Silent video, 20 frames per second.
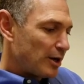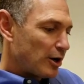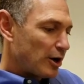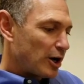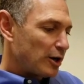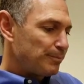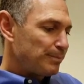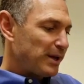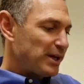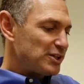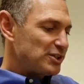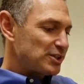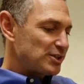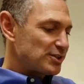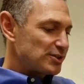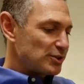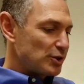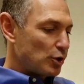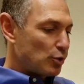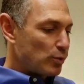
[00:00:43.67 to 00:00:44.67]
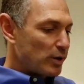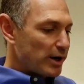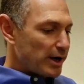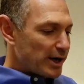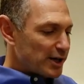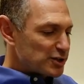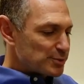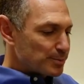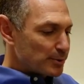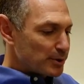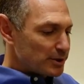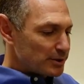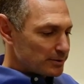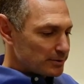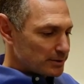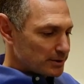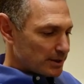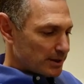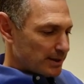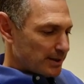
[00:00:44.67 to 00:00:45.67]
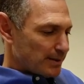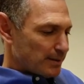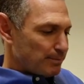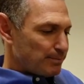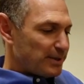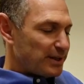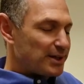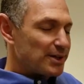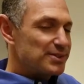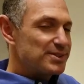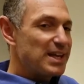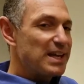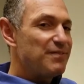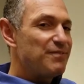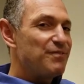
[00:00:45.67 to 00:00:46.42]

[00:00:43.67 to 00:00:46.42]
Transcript: Our patients know we're expert because they